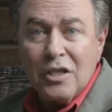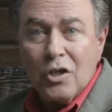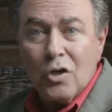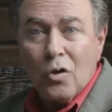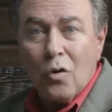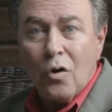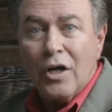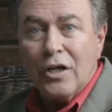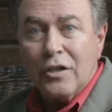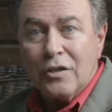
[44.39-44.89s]

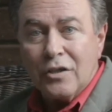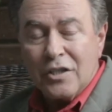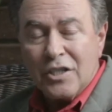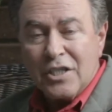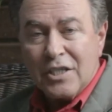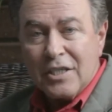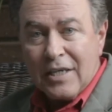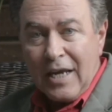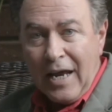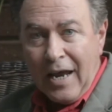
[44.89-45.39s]
going to
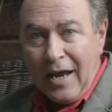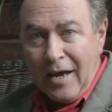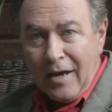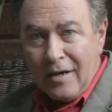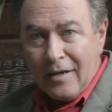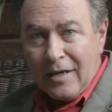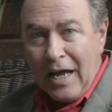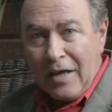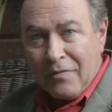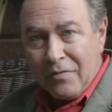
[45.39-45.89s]

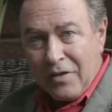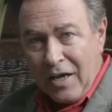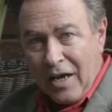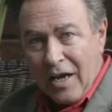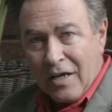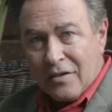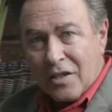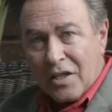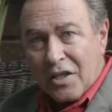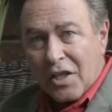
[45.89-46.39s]
stand at the
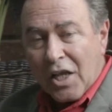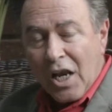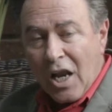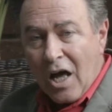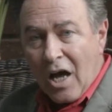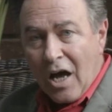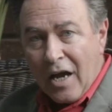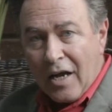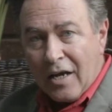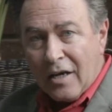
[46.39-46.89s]
end of the
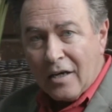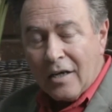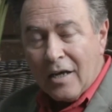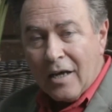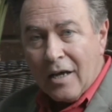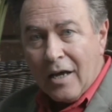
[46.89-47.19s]
line